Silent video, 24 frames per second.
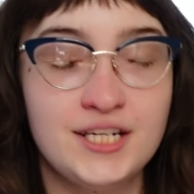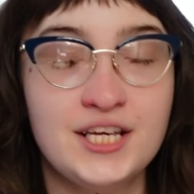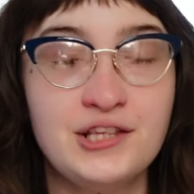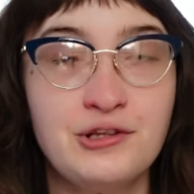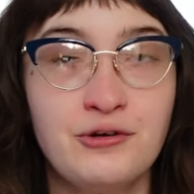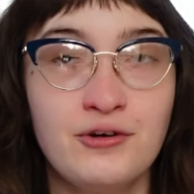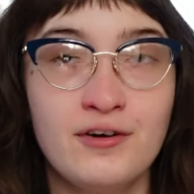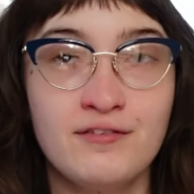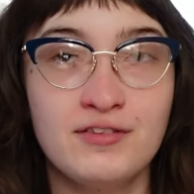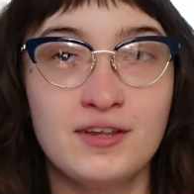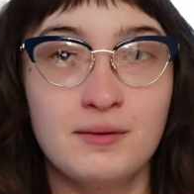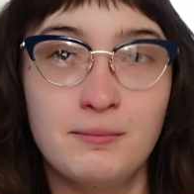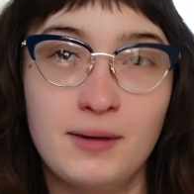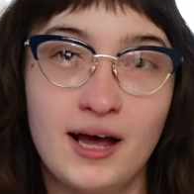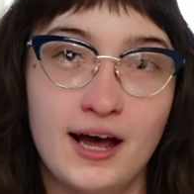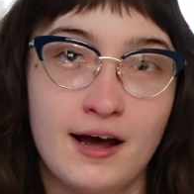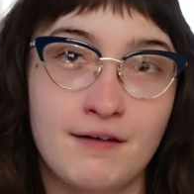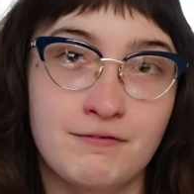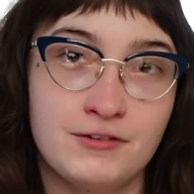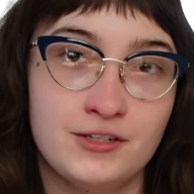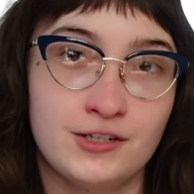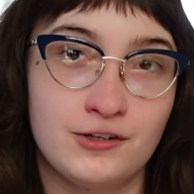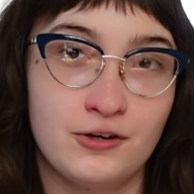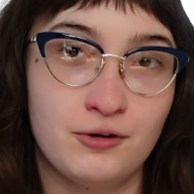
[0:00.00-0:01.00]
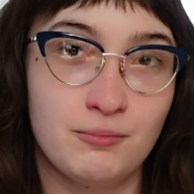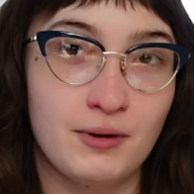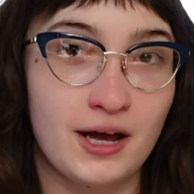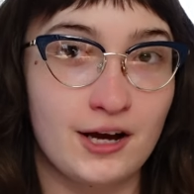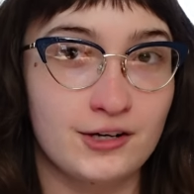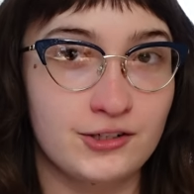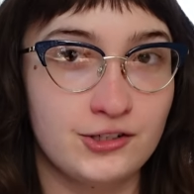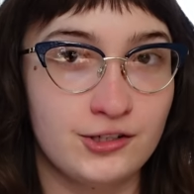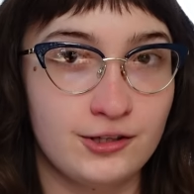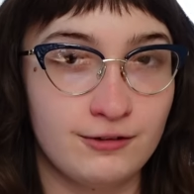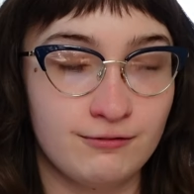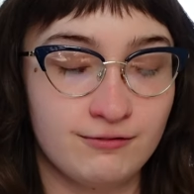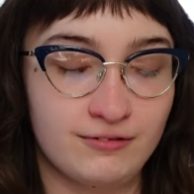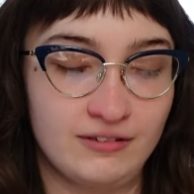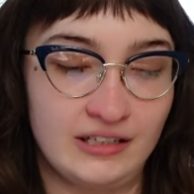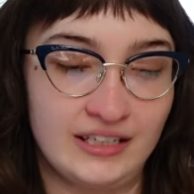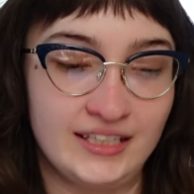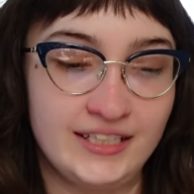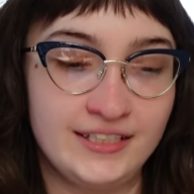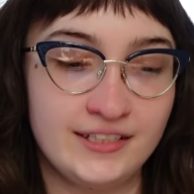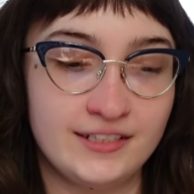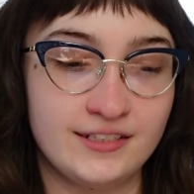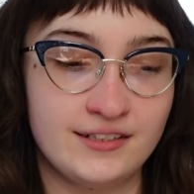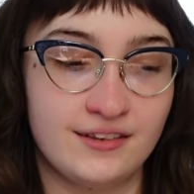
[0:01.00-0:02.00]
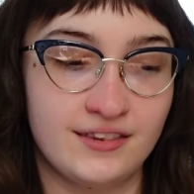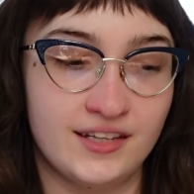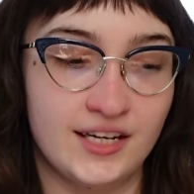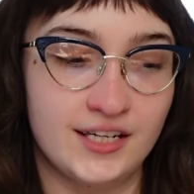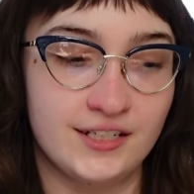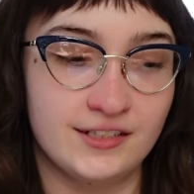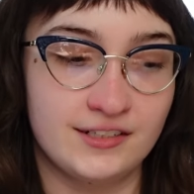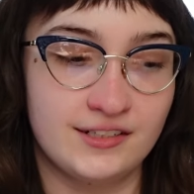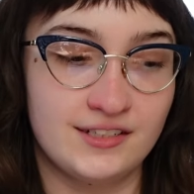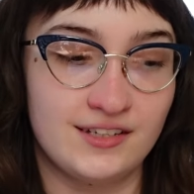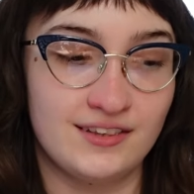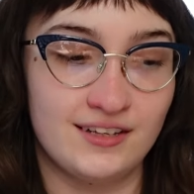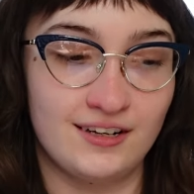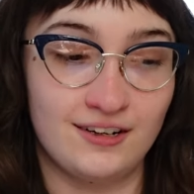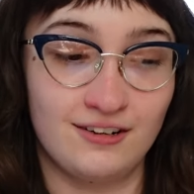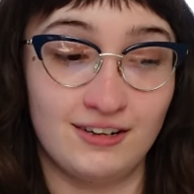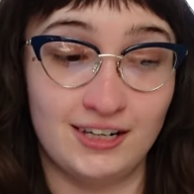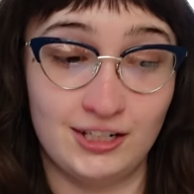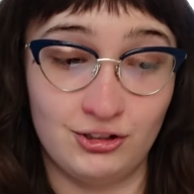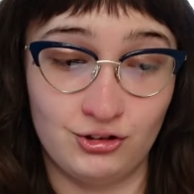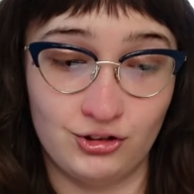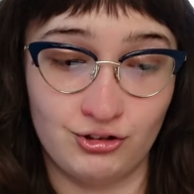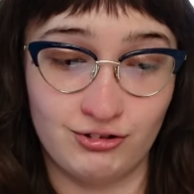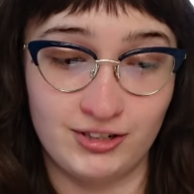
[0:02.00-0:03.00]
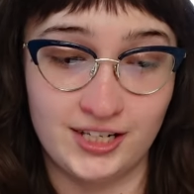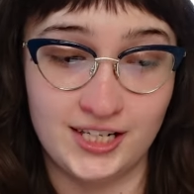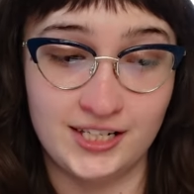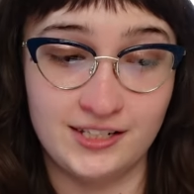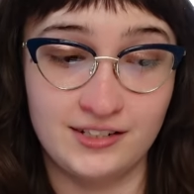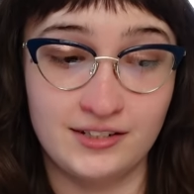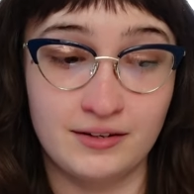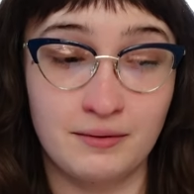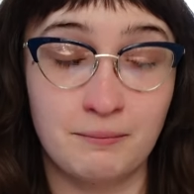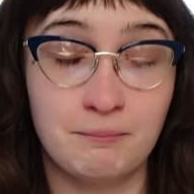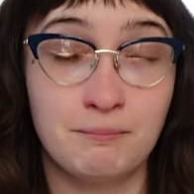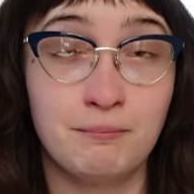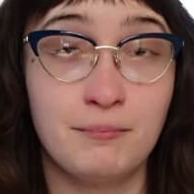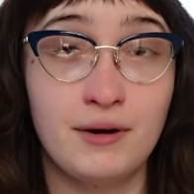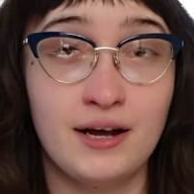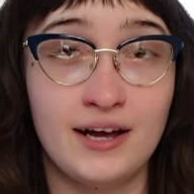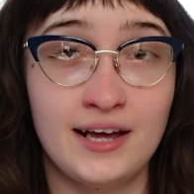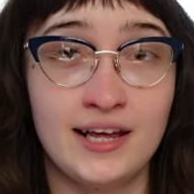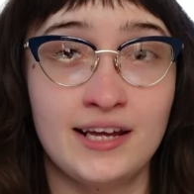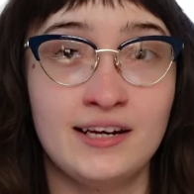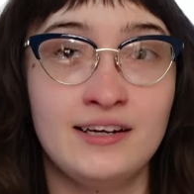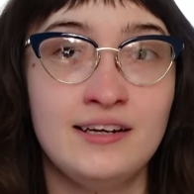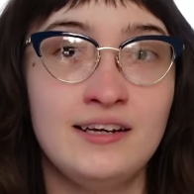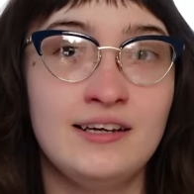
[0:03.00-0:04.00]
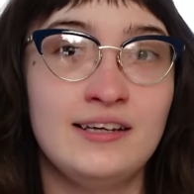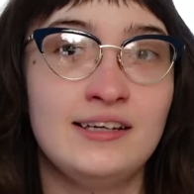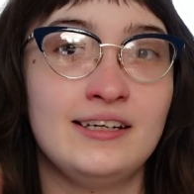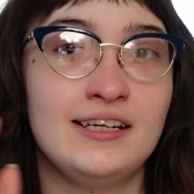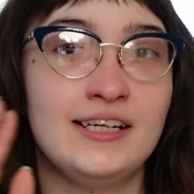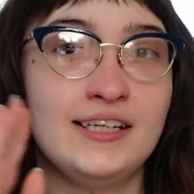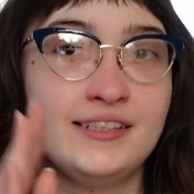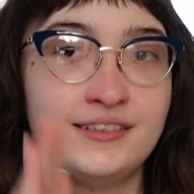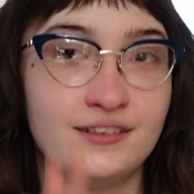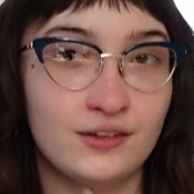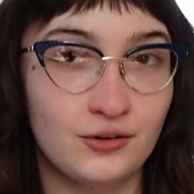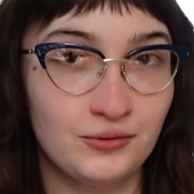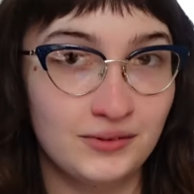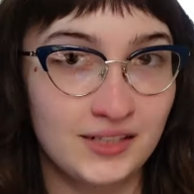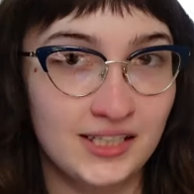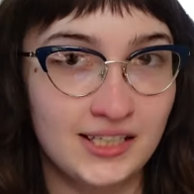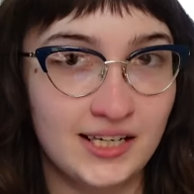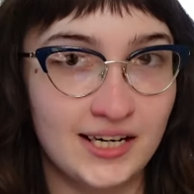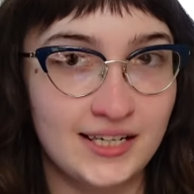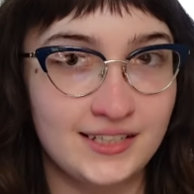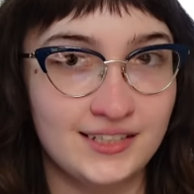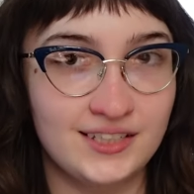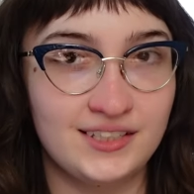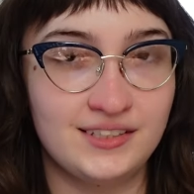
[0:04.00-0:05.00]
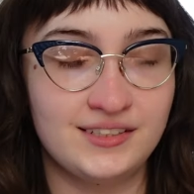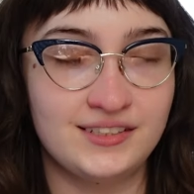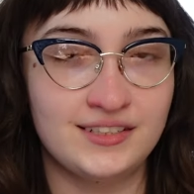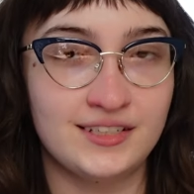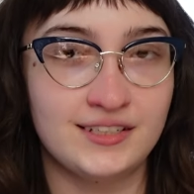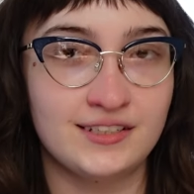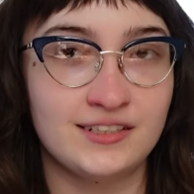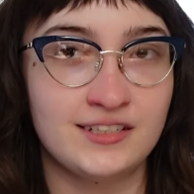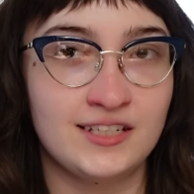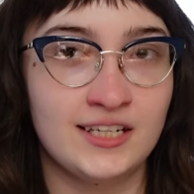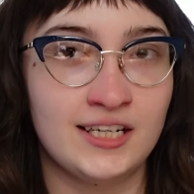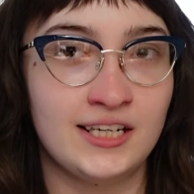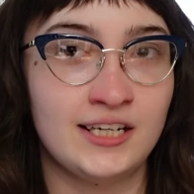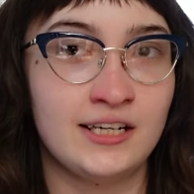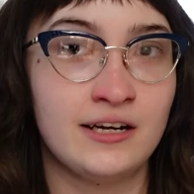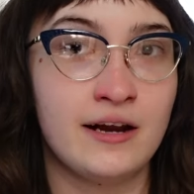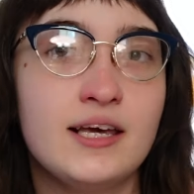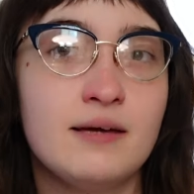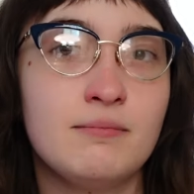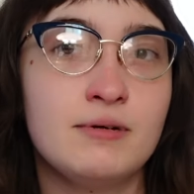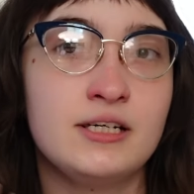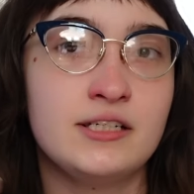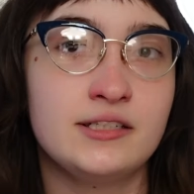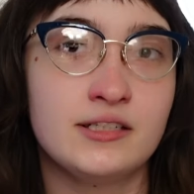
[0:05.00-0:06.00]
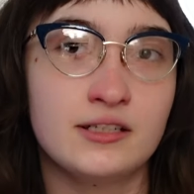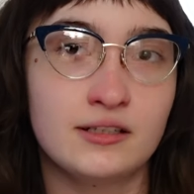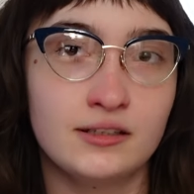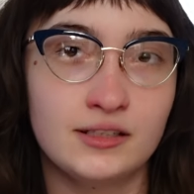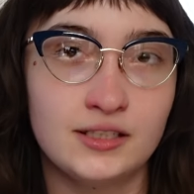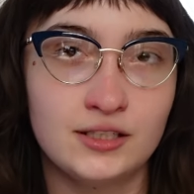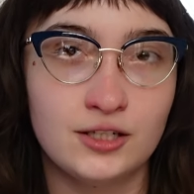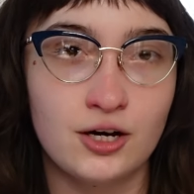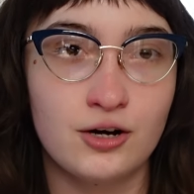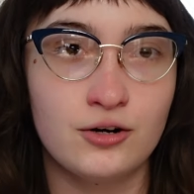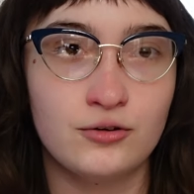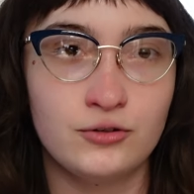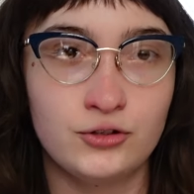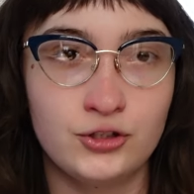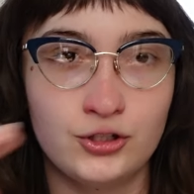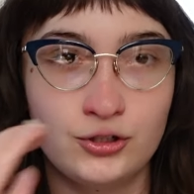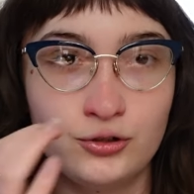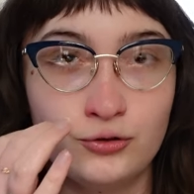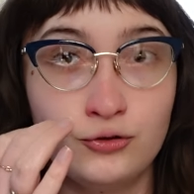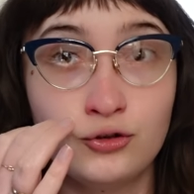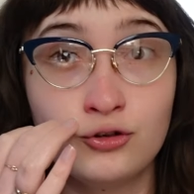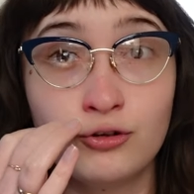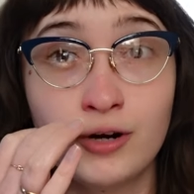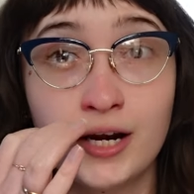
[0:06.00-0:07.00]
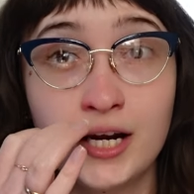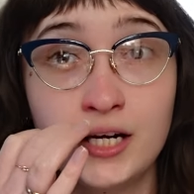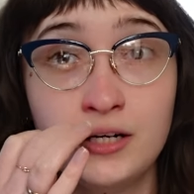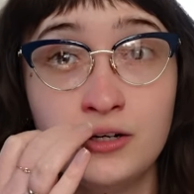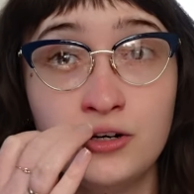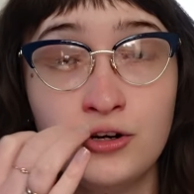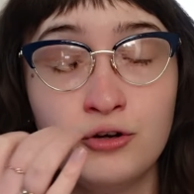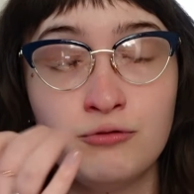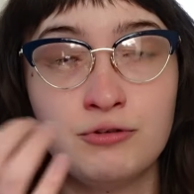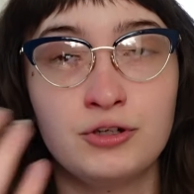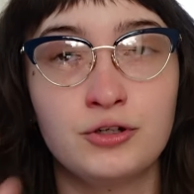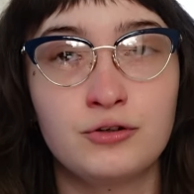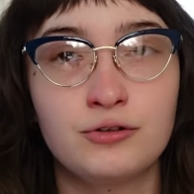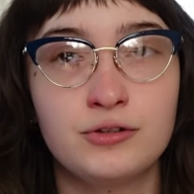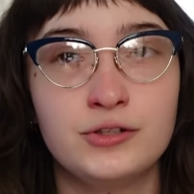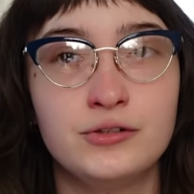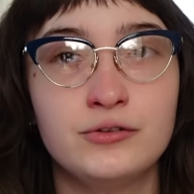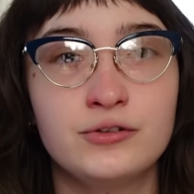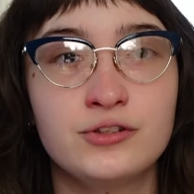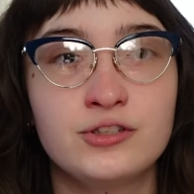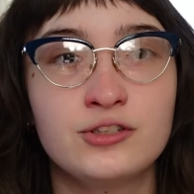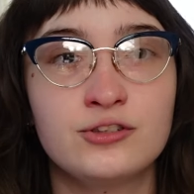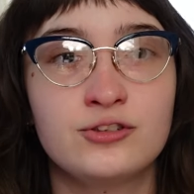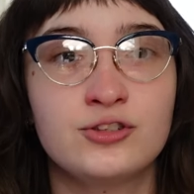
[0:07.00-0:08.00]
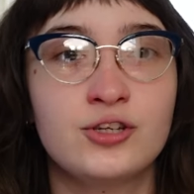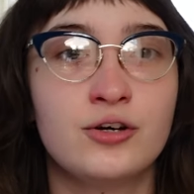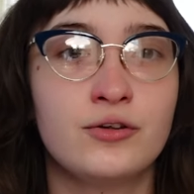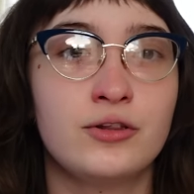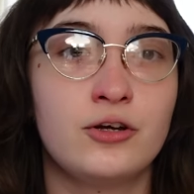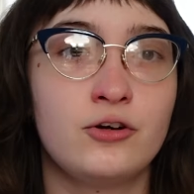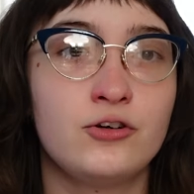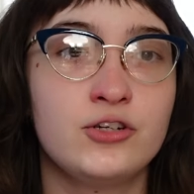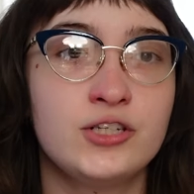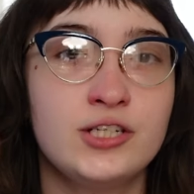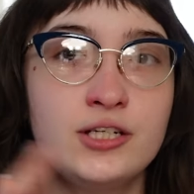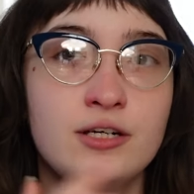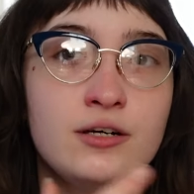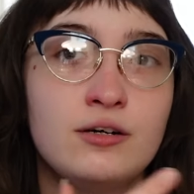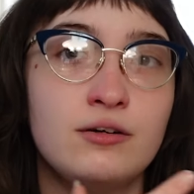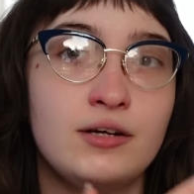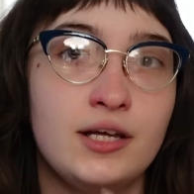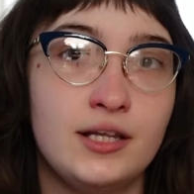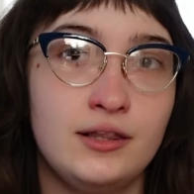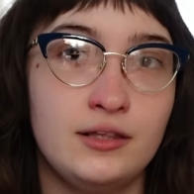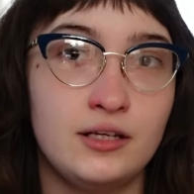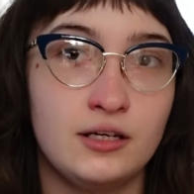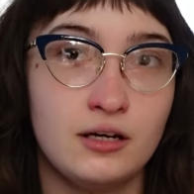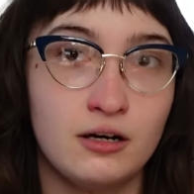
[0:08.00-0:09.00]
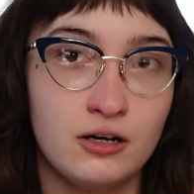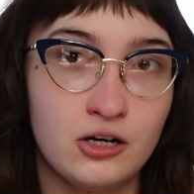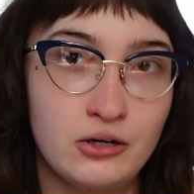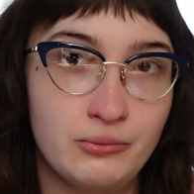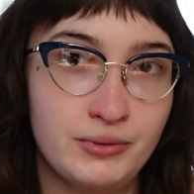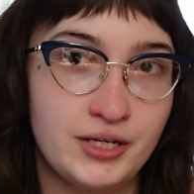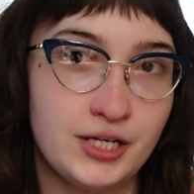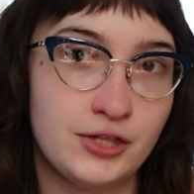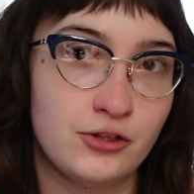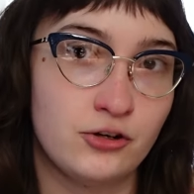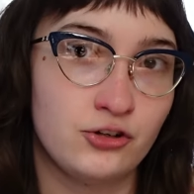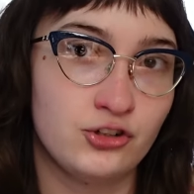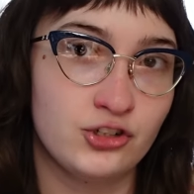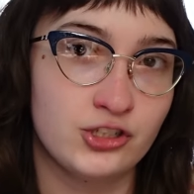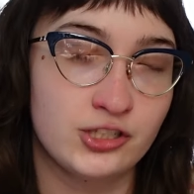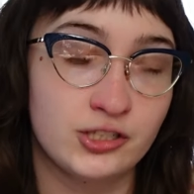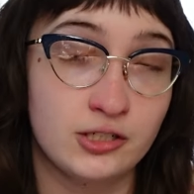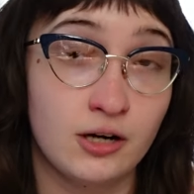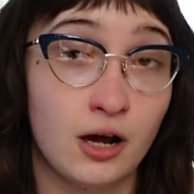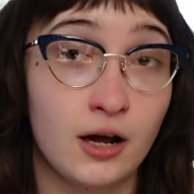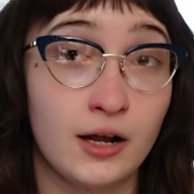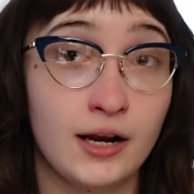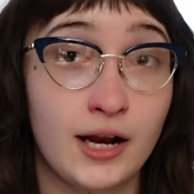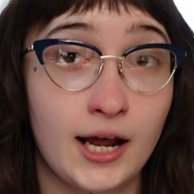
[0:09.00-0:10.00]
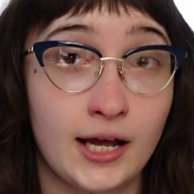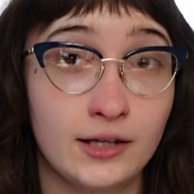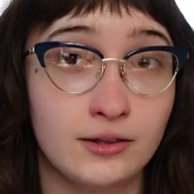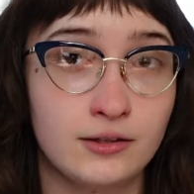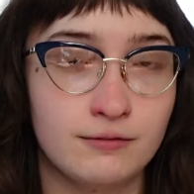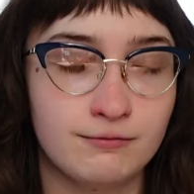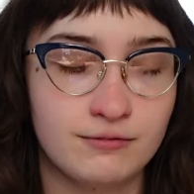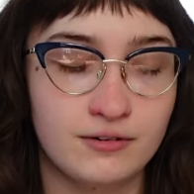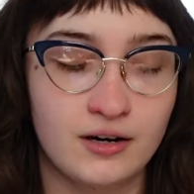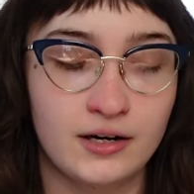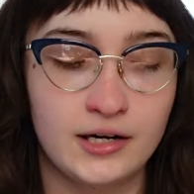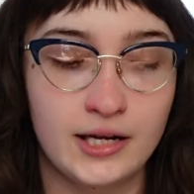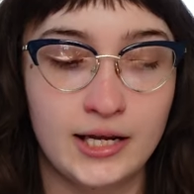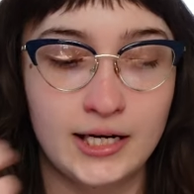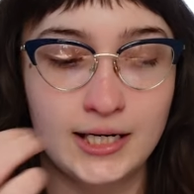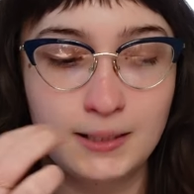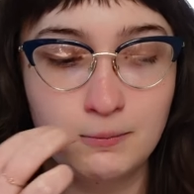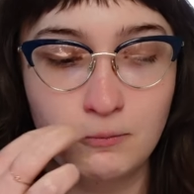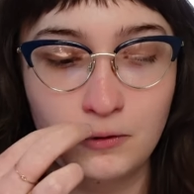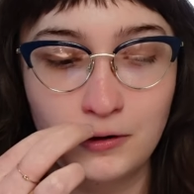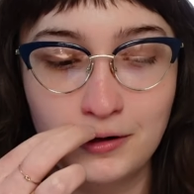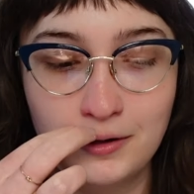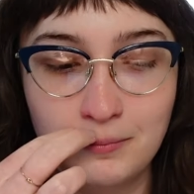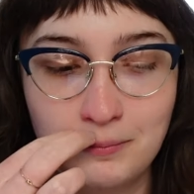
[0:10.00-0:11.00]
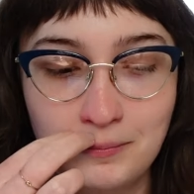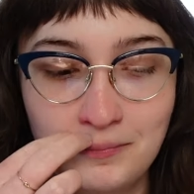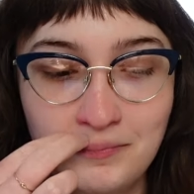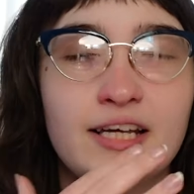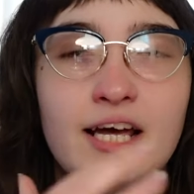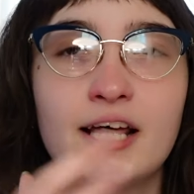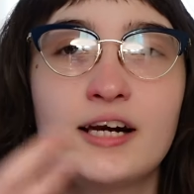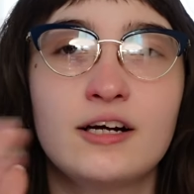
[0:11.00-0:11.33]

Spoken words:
Neither of them have to go back to the front, thanks to their injuries, but it's only 1916. They basically go to train new recruits. So they're still in the army, they're just not at the front anymore.